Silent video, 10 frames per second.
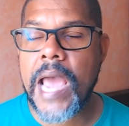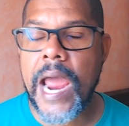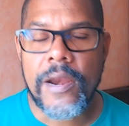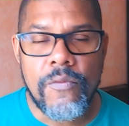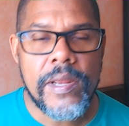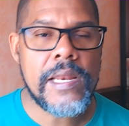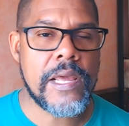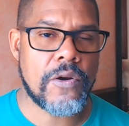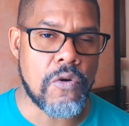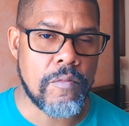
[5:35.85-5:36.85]
I really
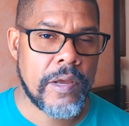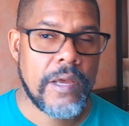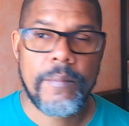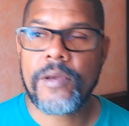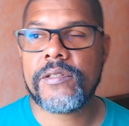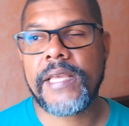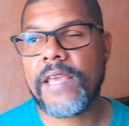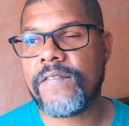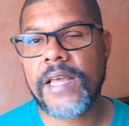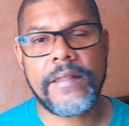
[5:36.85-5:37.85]
hope. Because
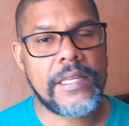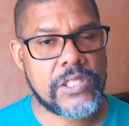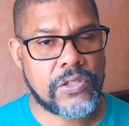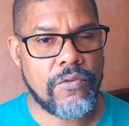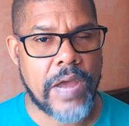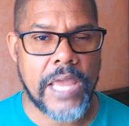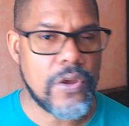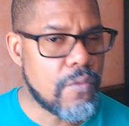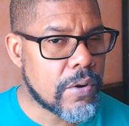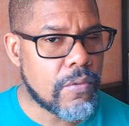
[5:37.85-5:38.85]
if that is true and
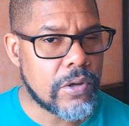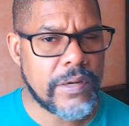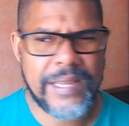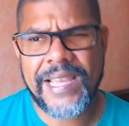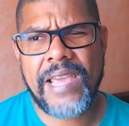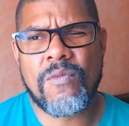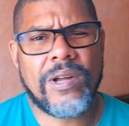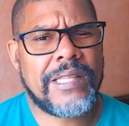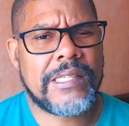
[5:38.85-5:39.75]
you were wondering, hey, what is